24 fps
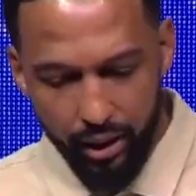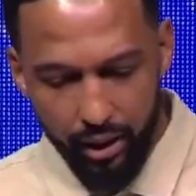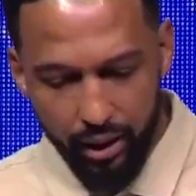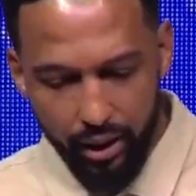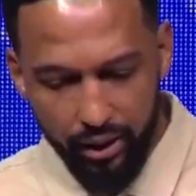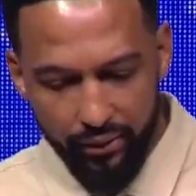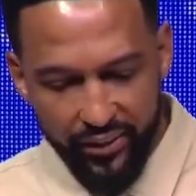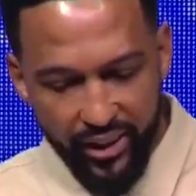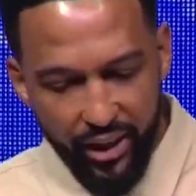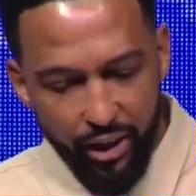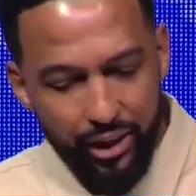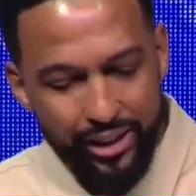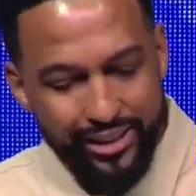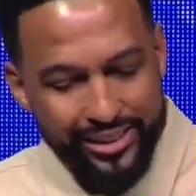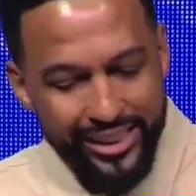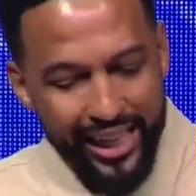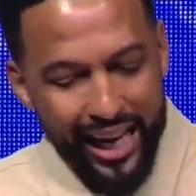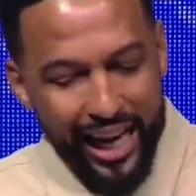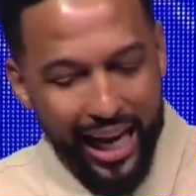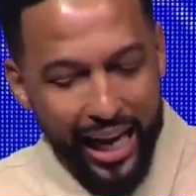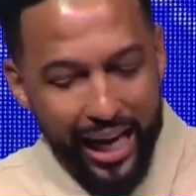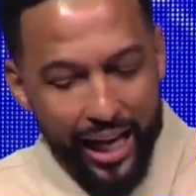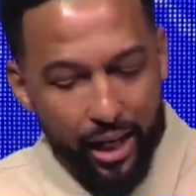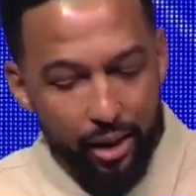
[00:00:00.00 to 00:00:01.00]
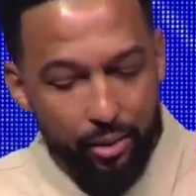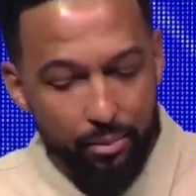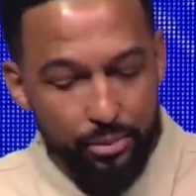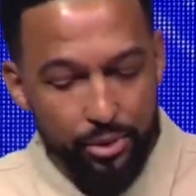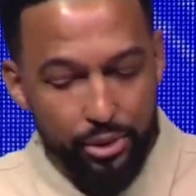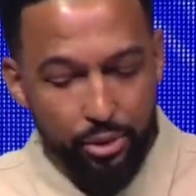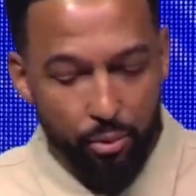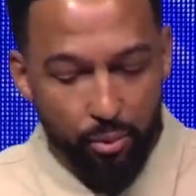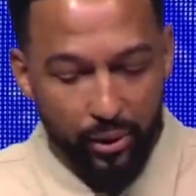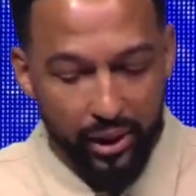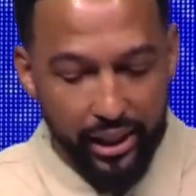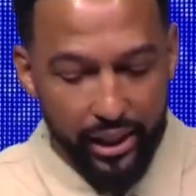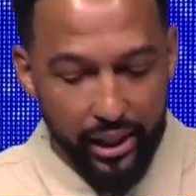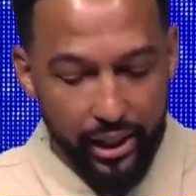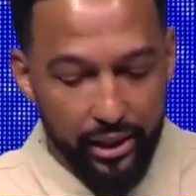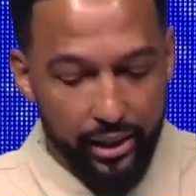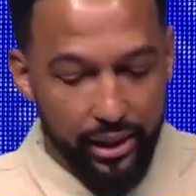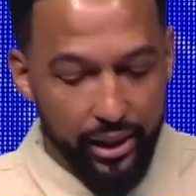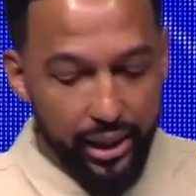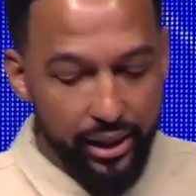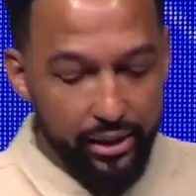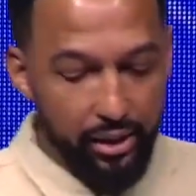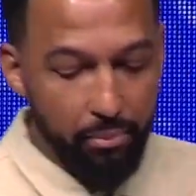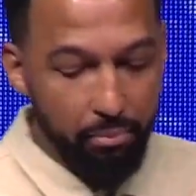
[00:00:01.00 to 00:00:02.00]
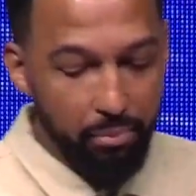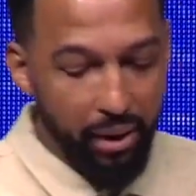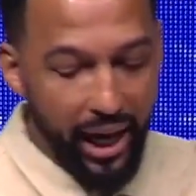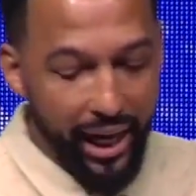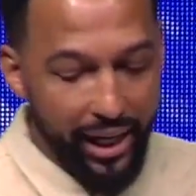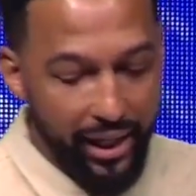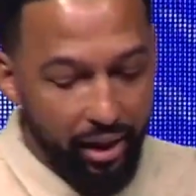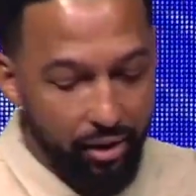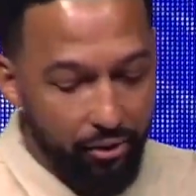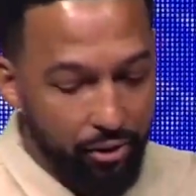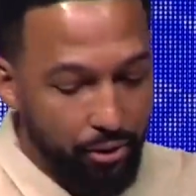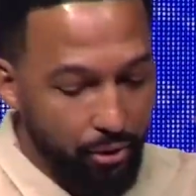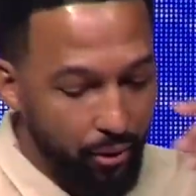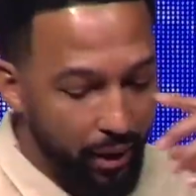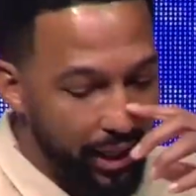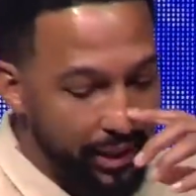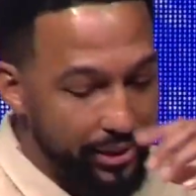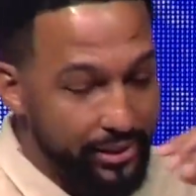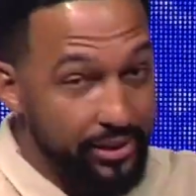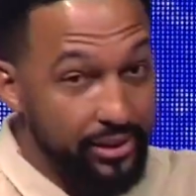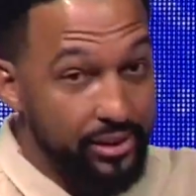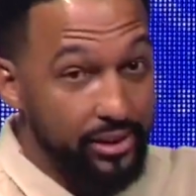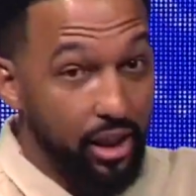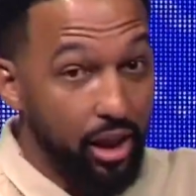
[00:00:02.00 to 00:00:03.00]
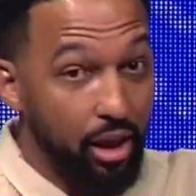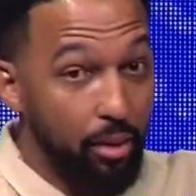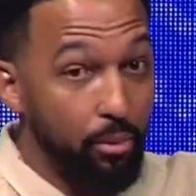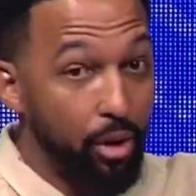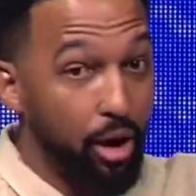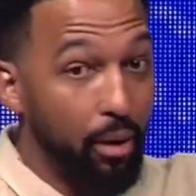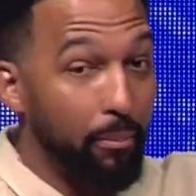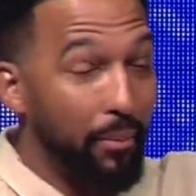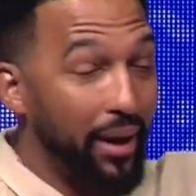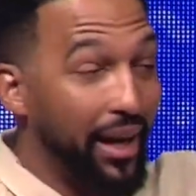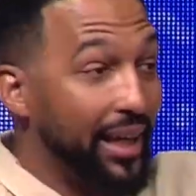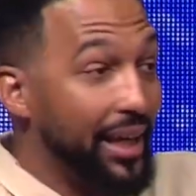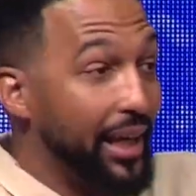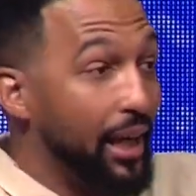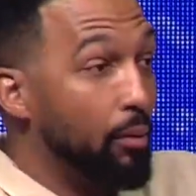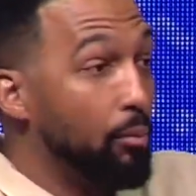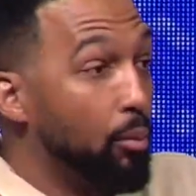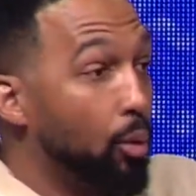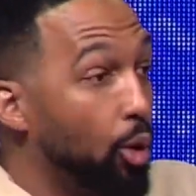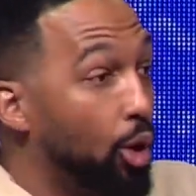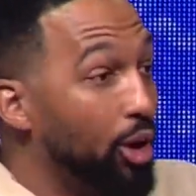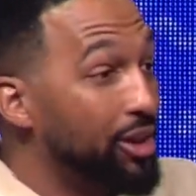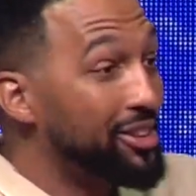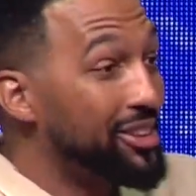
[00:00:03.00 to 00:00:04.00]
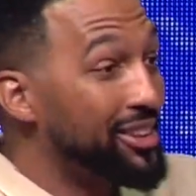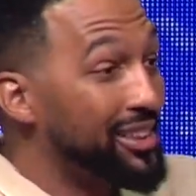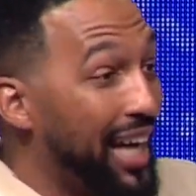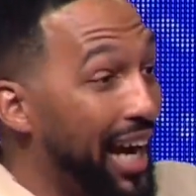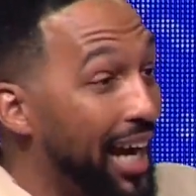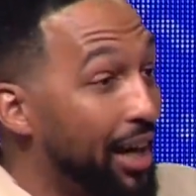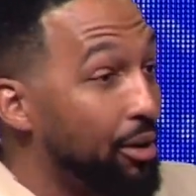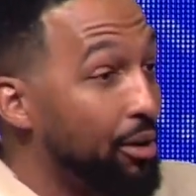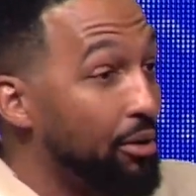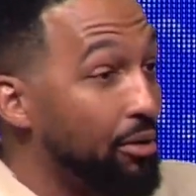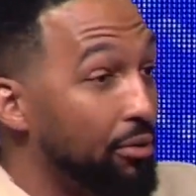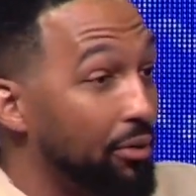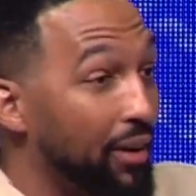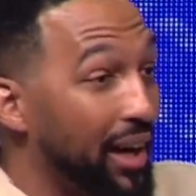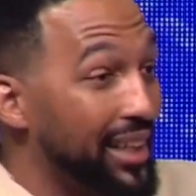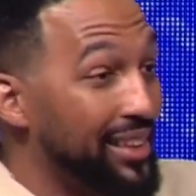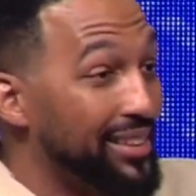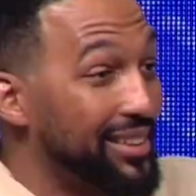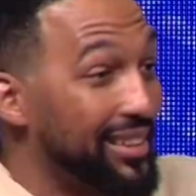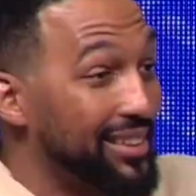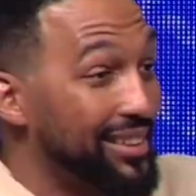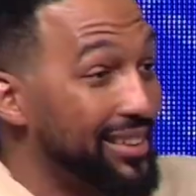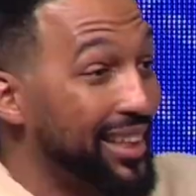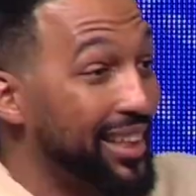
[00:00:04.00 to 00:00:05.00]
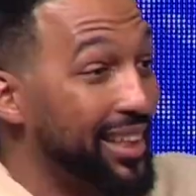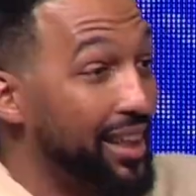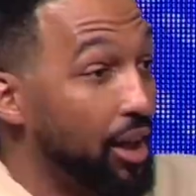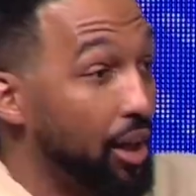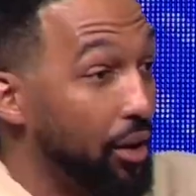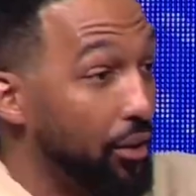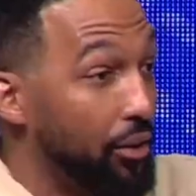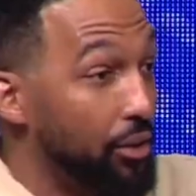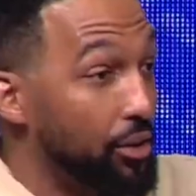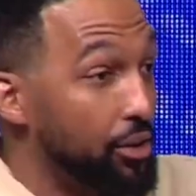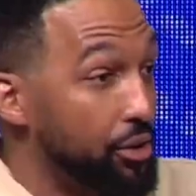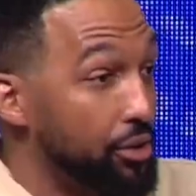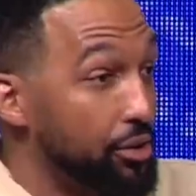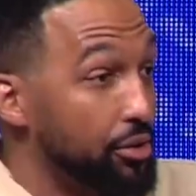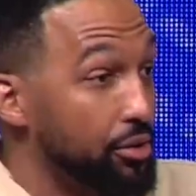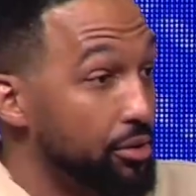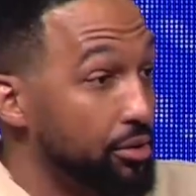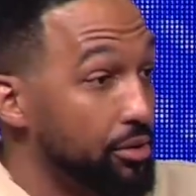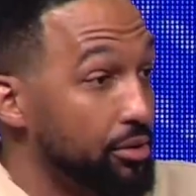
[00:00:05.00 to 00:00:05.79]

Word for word: There are times when in the body of Christ, some are making more sacrifices than others.